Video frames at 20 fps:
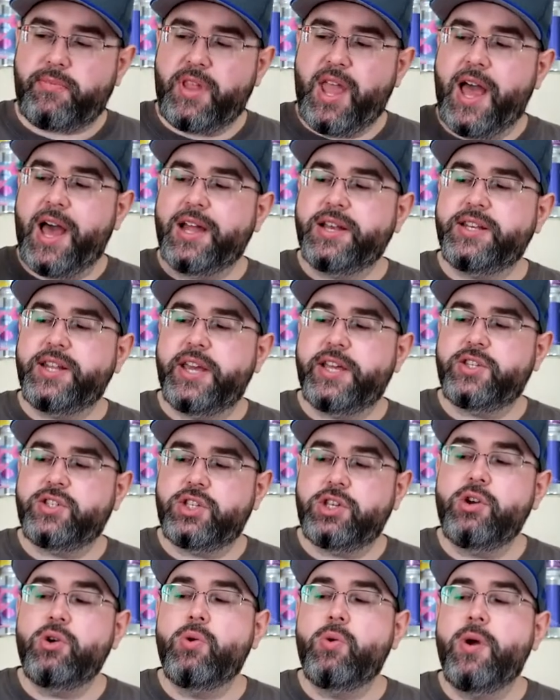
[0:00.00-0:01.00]
On day
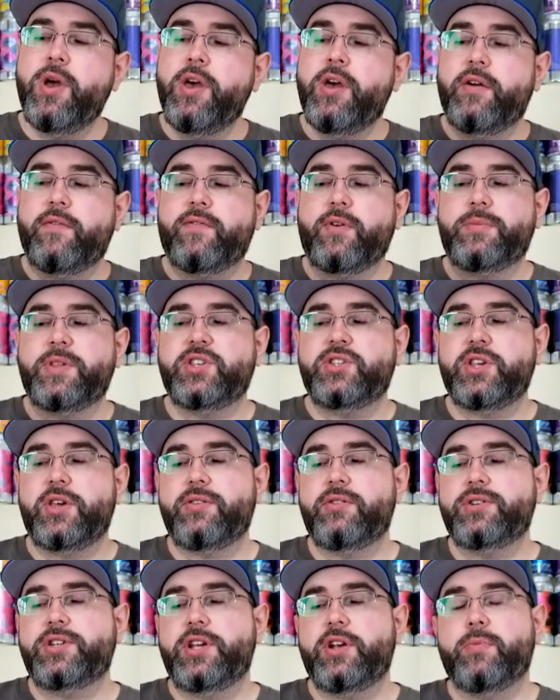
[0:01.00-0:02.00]
two, from the
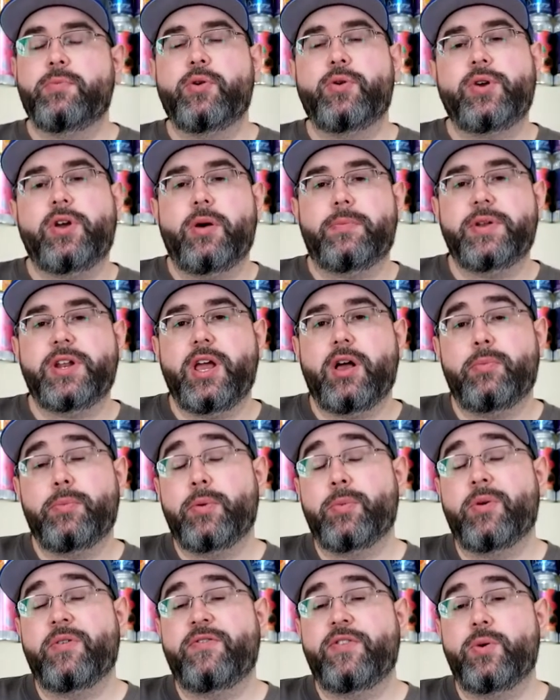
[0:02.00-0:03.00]
Southern Tier Brewing Company, I'll
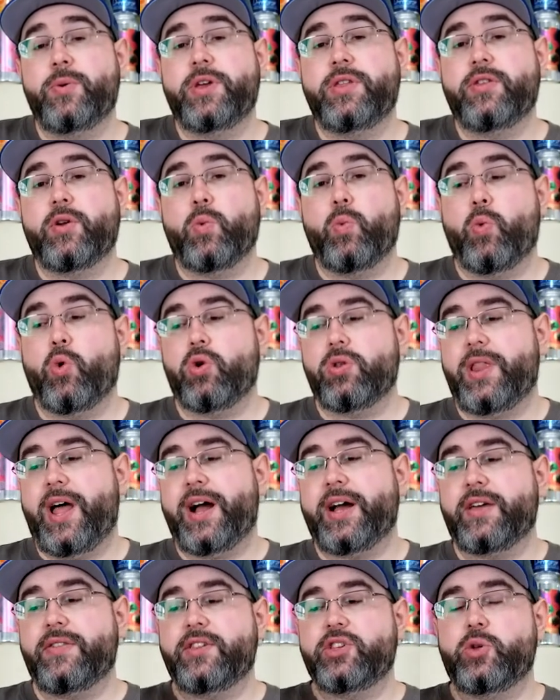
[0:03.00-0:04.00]
be reviewing their
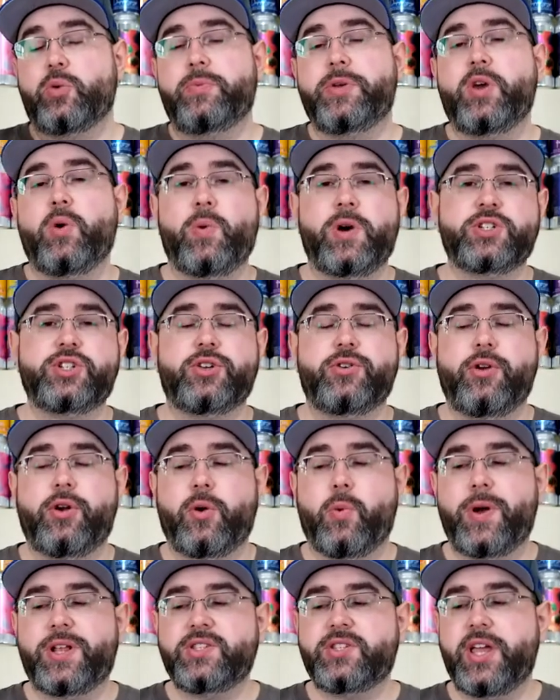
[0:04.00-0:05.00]
Warlock, and this will be a Western New
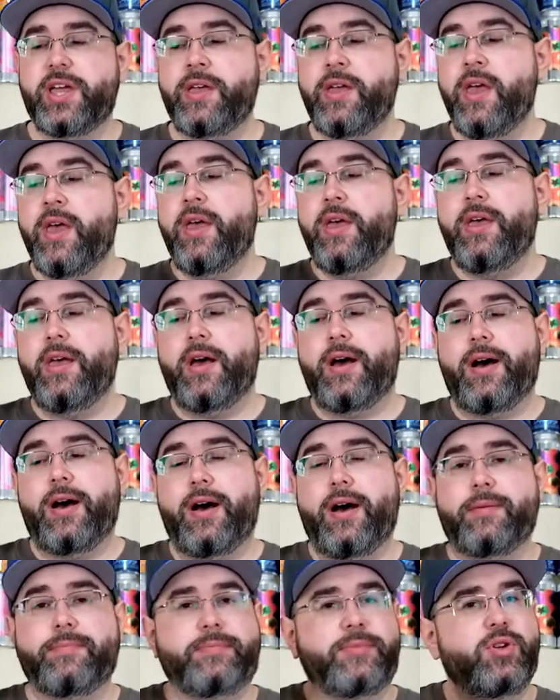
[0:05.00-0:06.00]
York Wednesday.
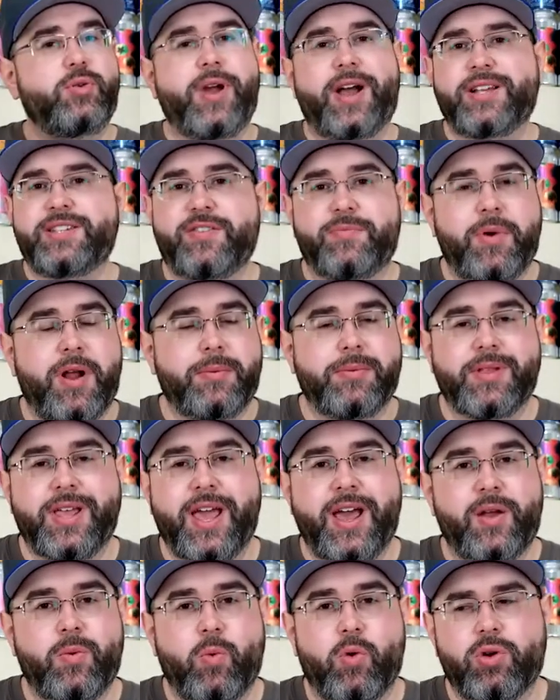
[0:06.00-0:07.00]
You guys have probably
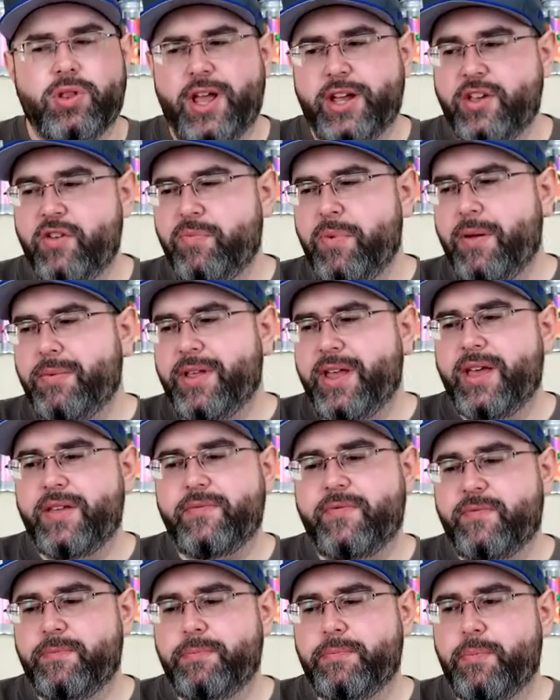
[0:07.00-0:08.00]
had Warlock. You probably
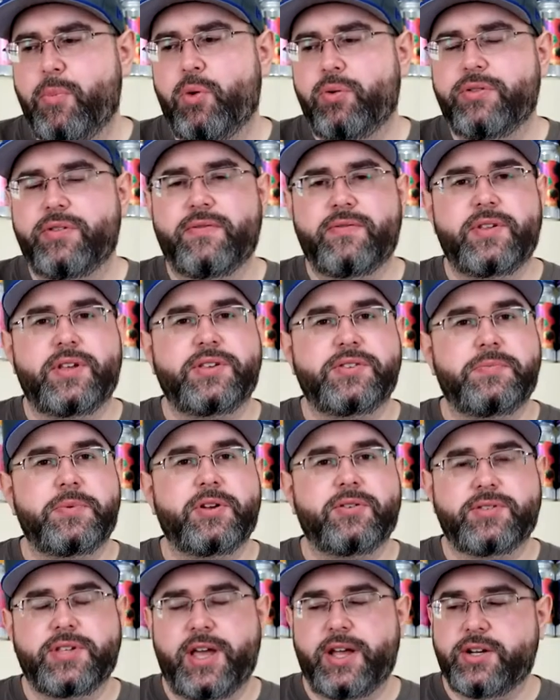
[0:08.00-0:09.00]
have both of these
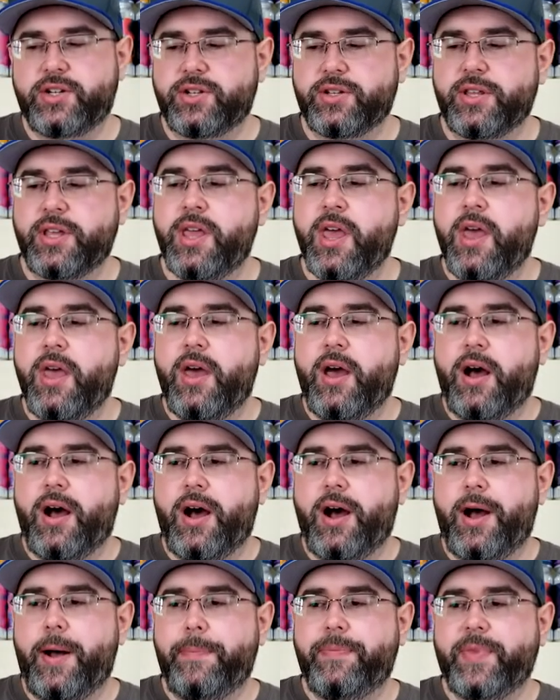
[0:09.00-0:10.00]
beers, actually.
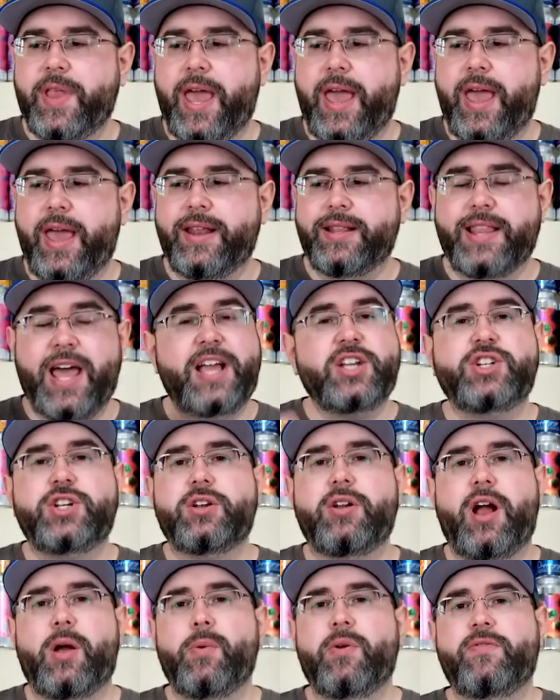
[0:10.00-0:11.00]
And last
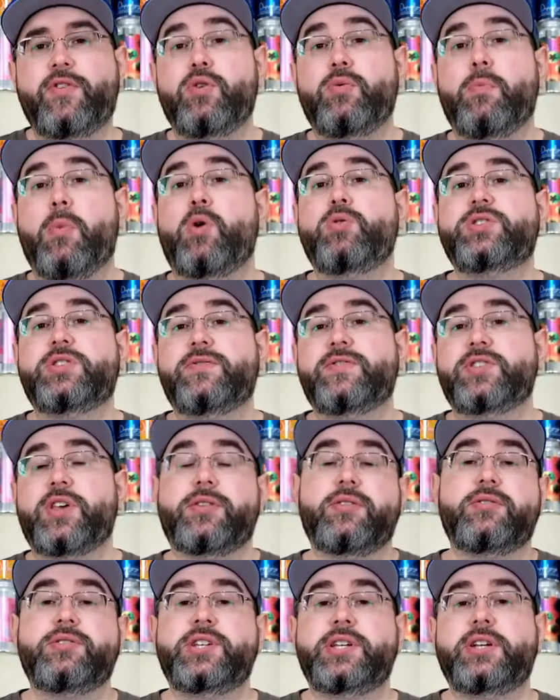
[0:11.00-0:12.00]
year, I reviewed most of
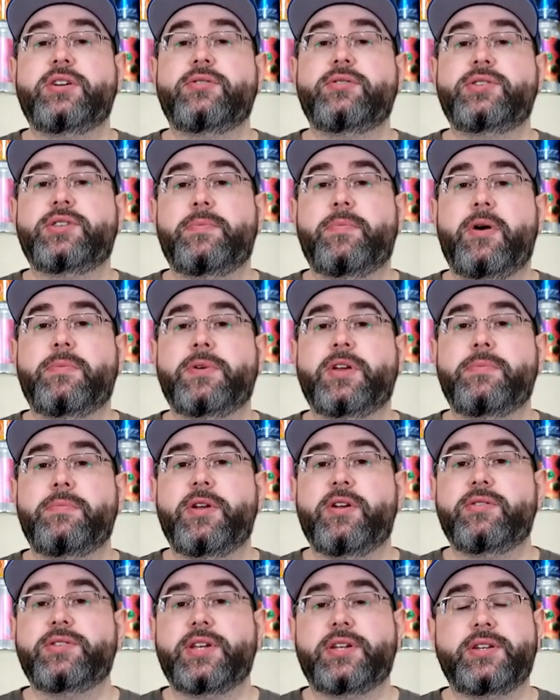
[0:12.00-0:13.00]
Southern Tier's pumpkin beers. I